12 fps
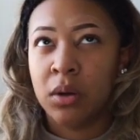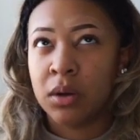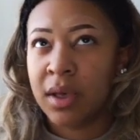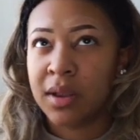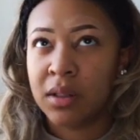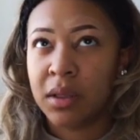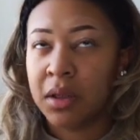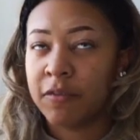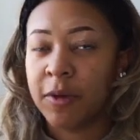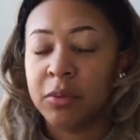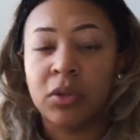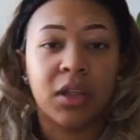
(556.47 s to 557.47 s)
Kind of like if
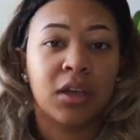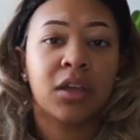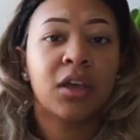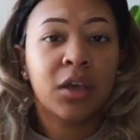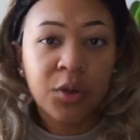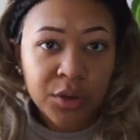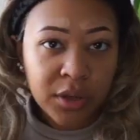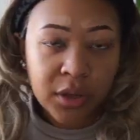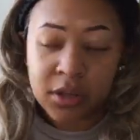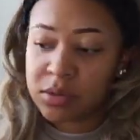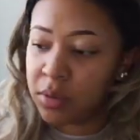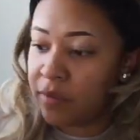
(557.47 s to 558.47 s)
I'm doing a cut
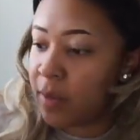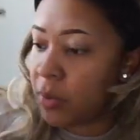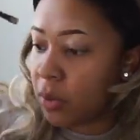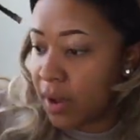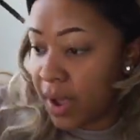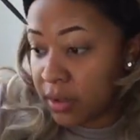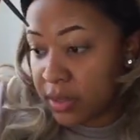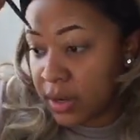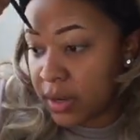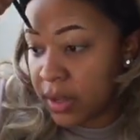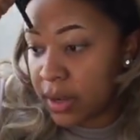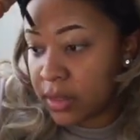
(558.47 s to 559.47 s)
crease, or if I'm going out
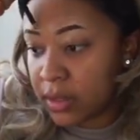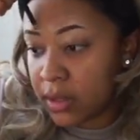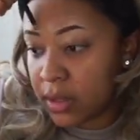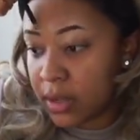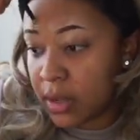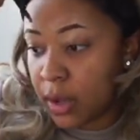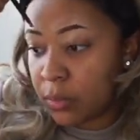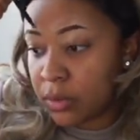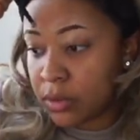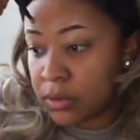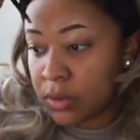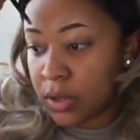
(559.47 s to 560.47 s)
that night, then yeah, I
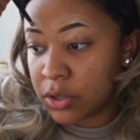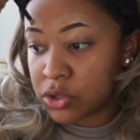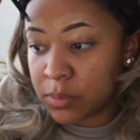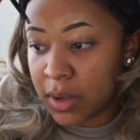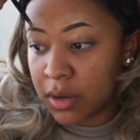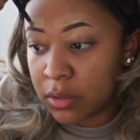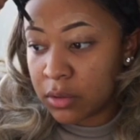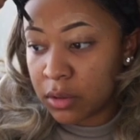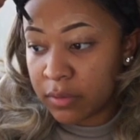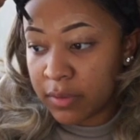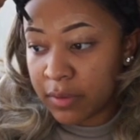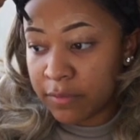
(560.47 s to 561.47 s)
will do like a dramatic look
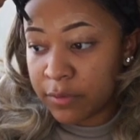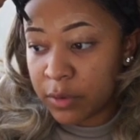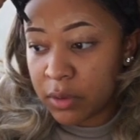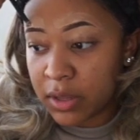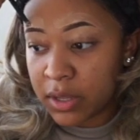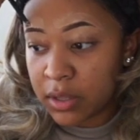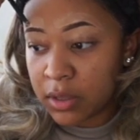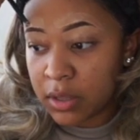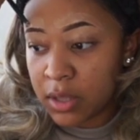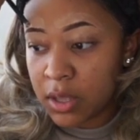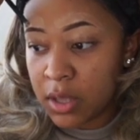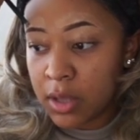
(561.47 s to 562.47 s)
if I feel like
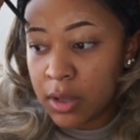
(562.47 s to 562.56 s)
it.